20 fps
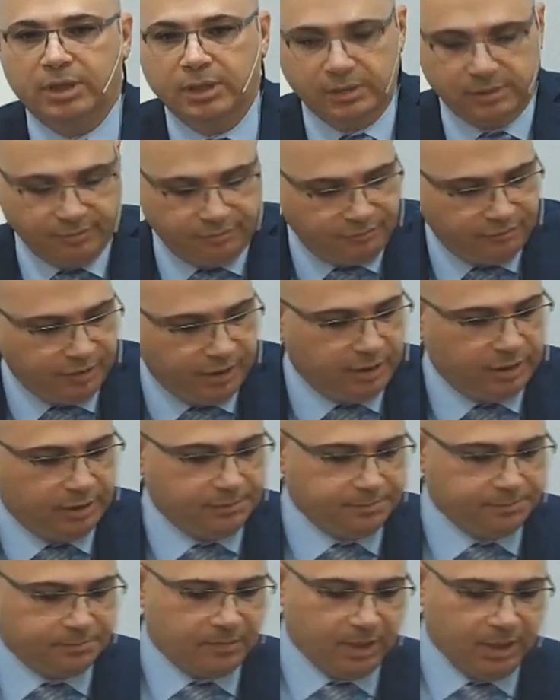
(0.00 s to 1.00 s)
Our next
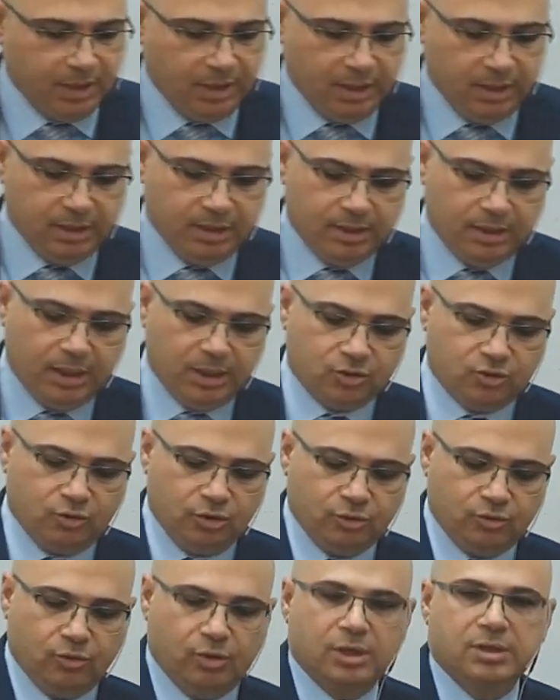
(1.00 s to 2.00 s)
service is going to be
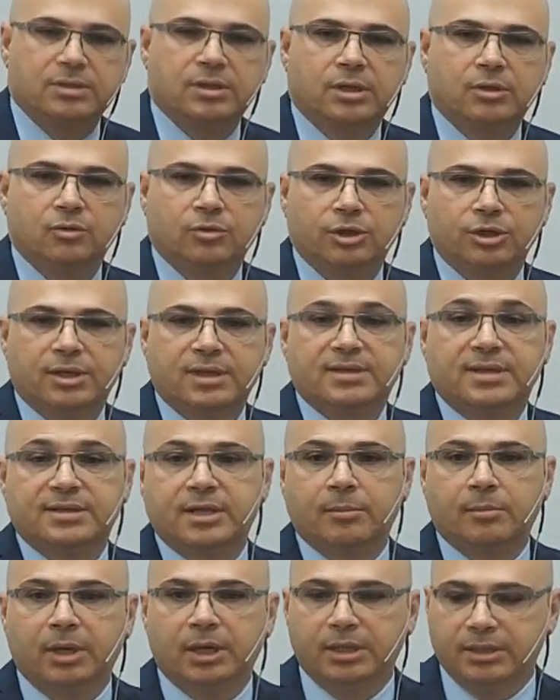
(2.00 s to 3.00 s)
on Thursday at
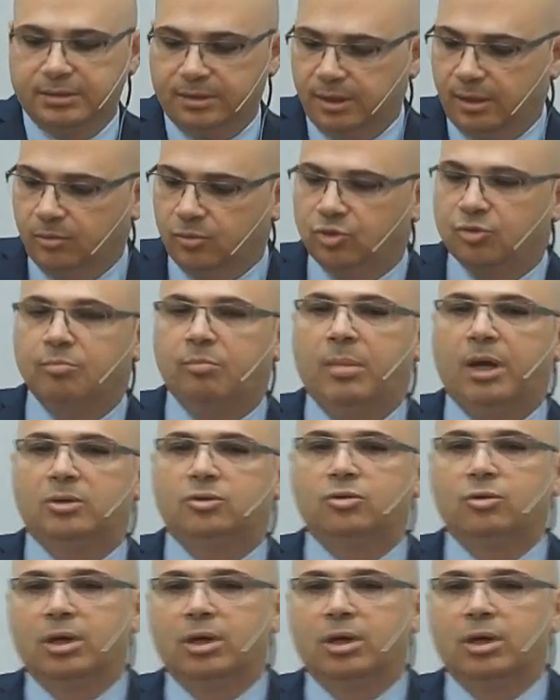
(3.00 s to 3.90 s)
8 o'clock at night.